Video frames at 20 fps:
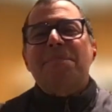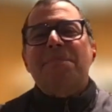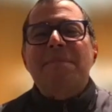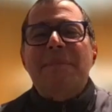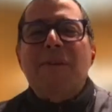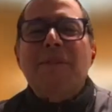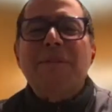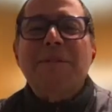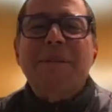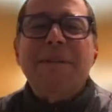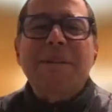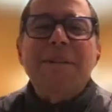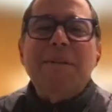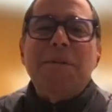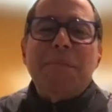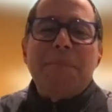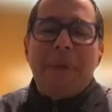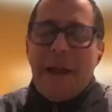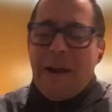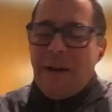There's a
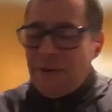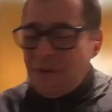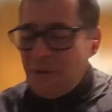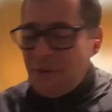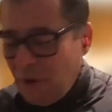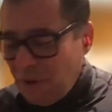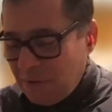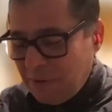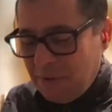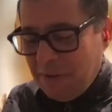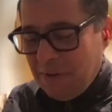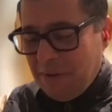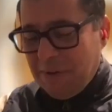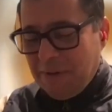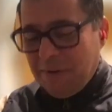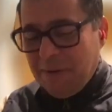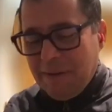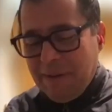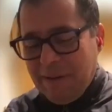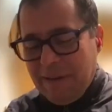little paradox
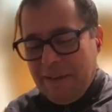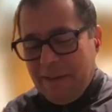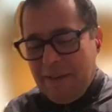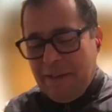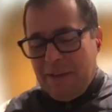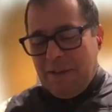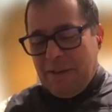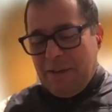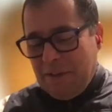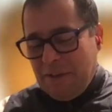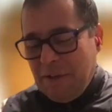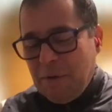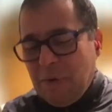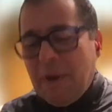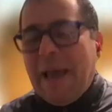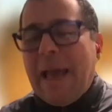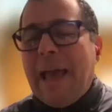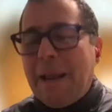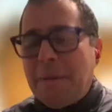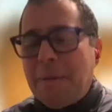there. You
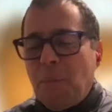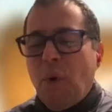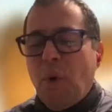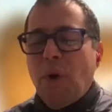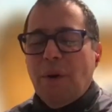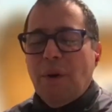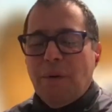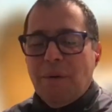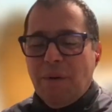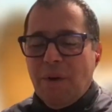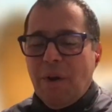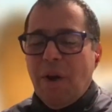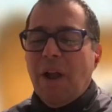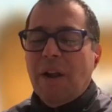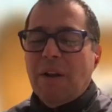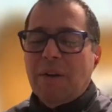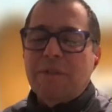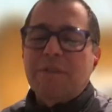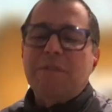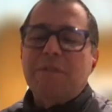add more
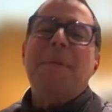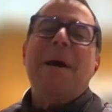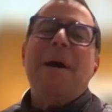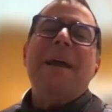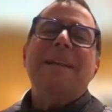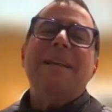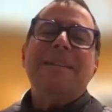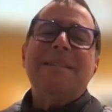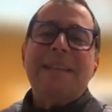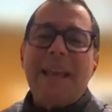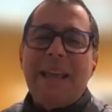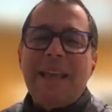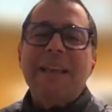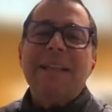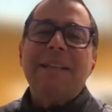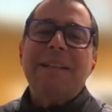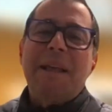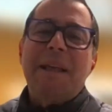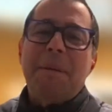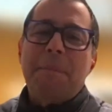colors by
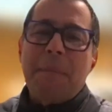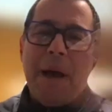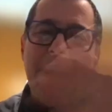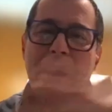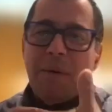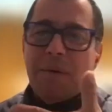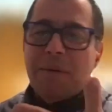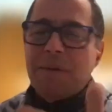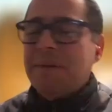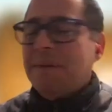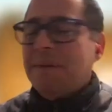taking them out.